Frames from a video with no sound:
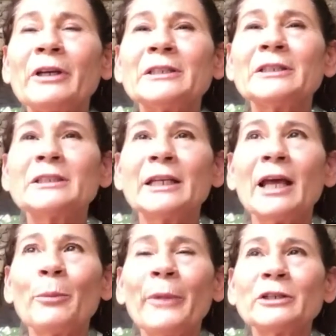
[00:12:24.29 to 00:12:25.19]

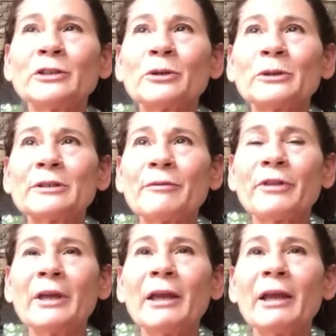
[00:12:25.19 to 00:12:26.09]
devas, and
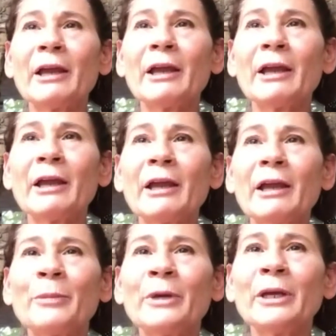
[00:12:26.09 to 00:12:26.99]
elementals of the
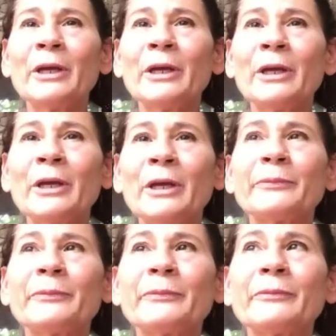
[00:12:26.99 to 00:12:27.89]
area I'm in.